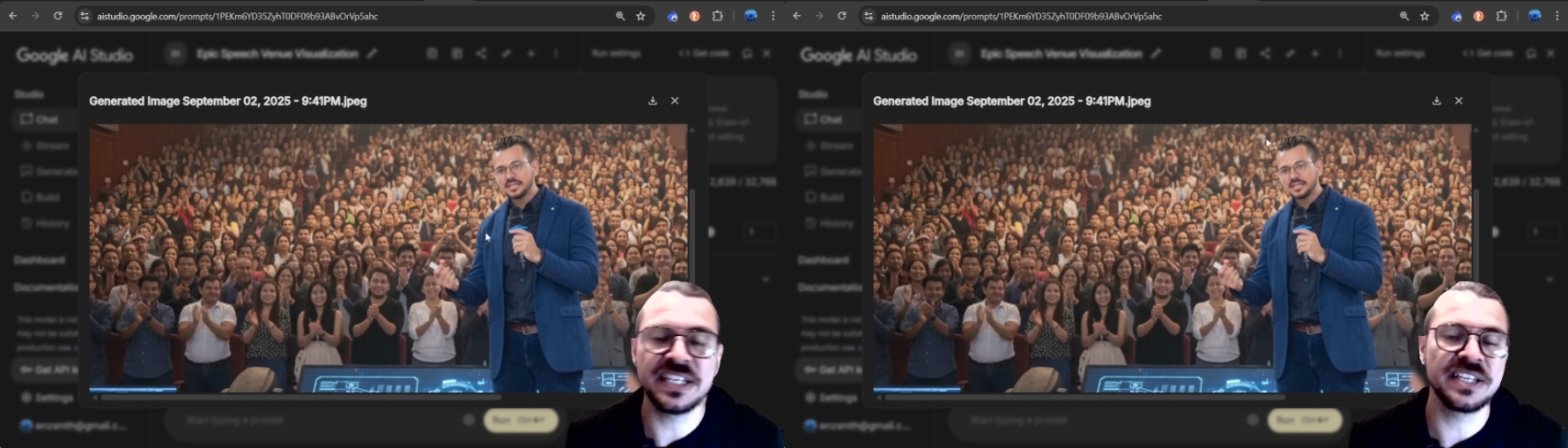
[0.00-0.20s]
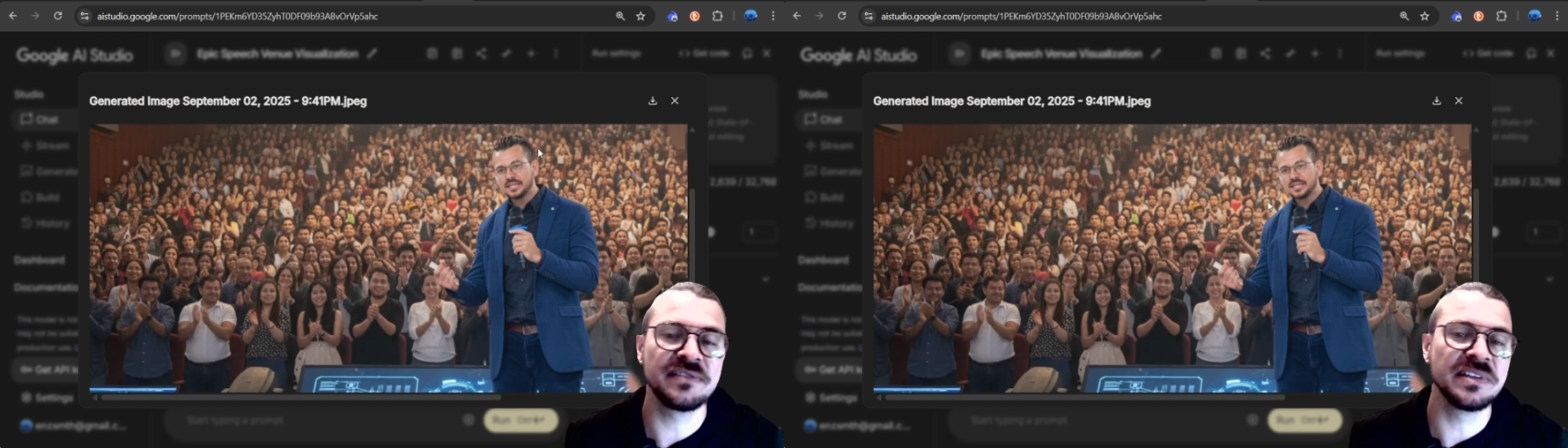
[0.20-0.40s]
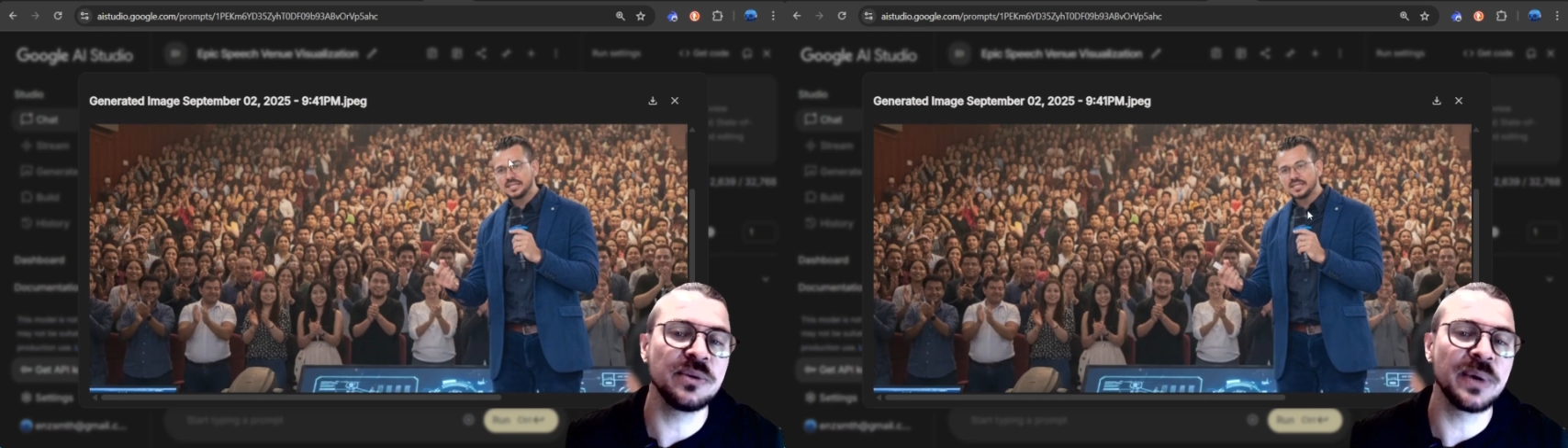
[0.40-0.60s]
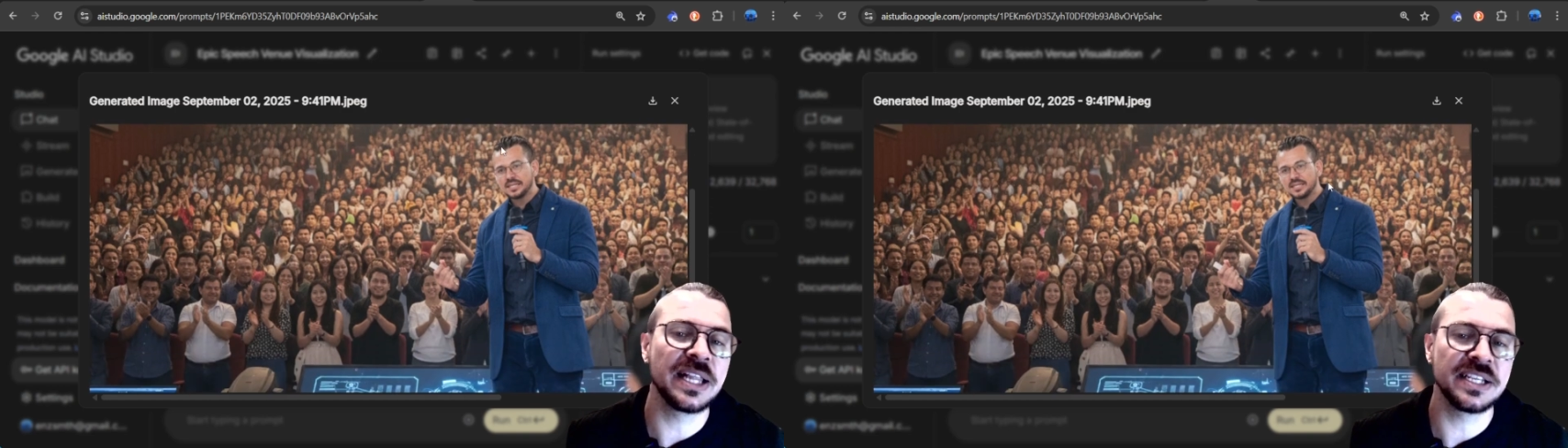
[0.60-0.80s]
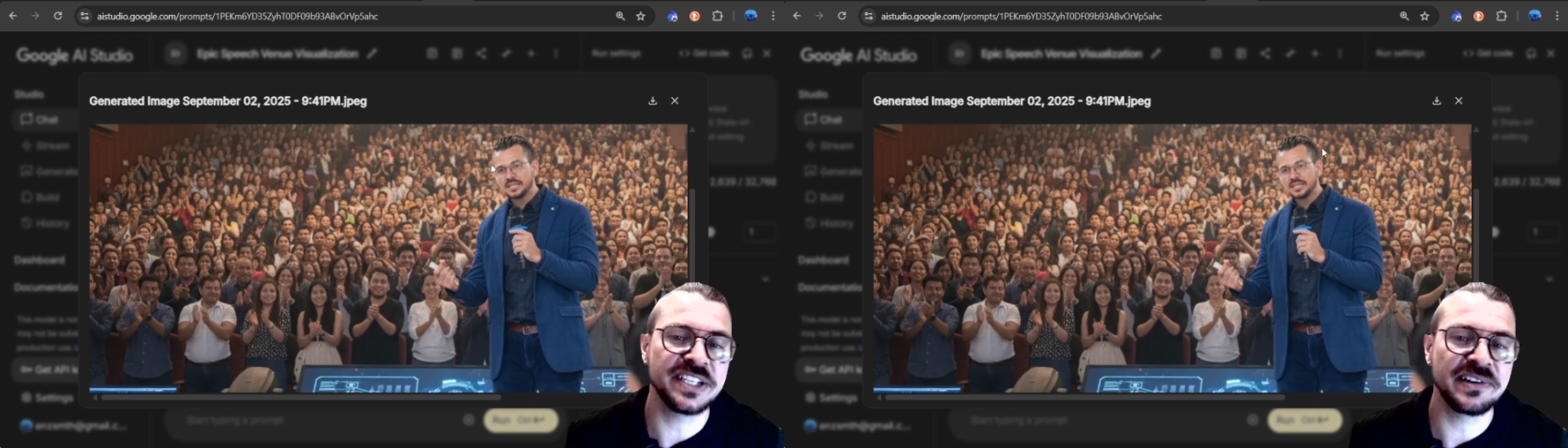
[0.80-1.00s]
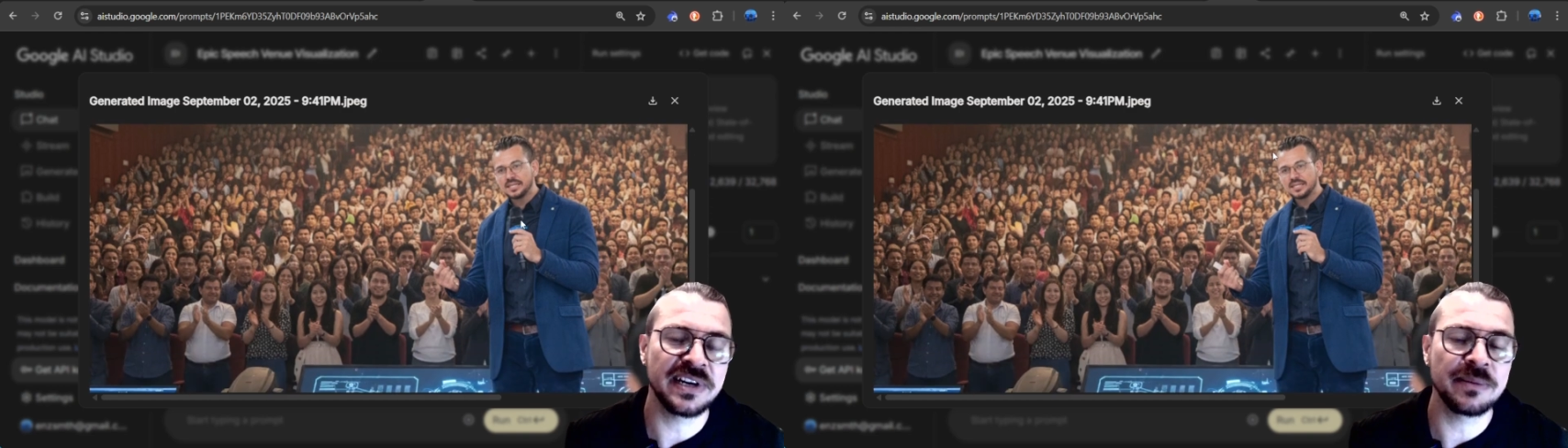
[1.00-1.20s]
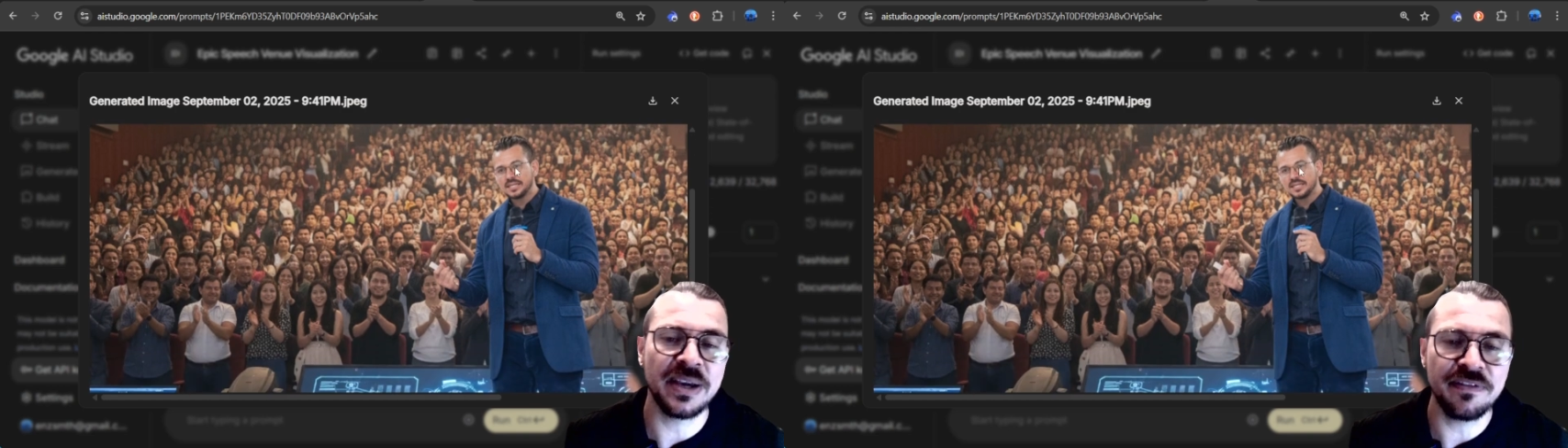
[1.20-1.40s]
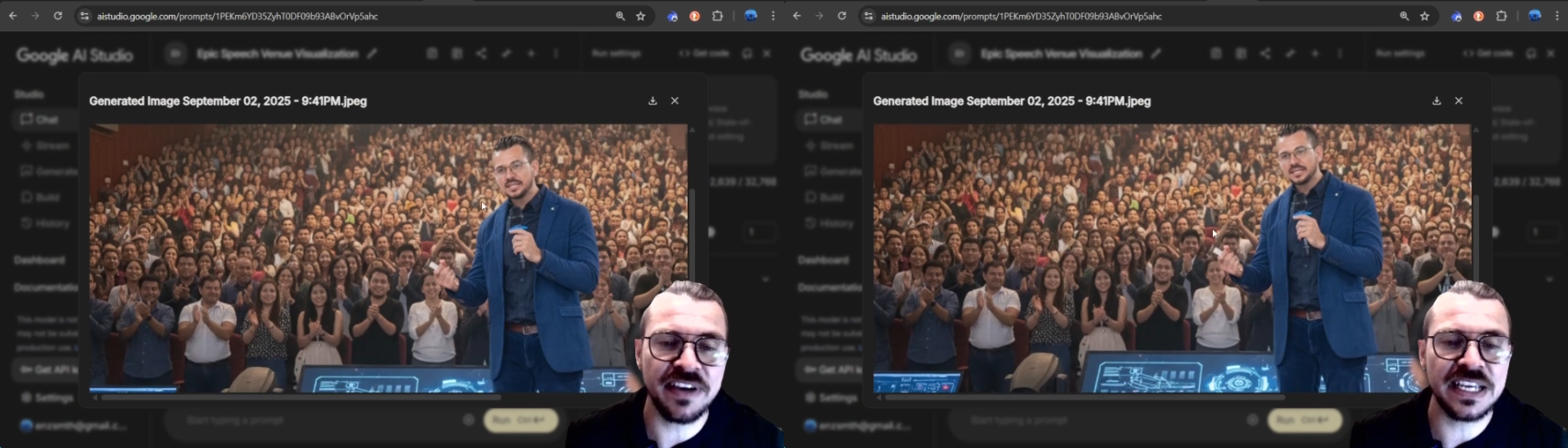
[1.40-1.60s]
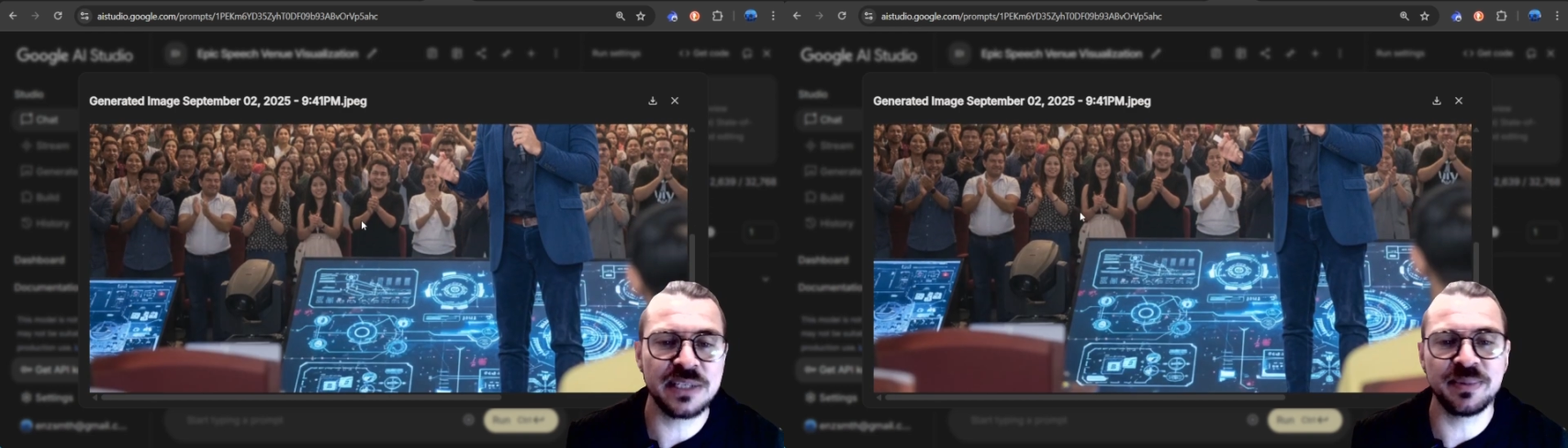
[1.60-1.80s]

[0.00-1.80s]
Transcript: did really well at generating my face,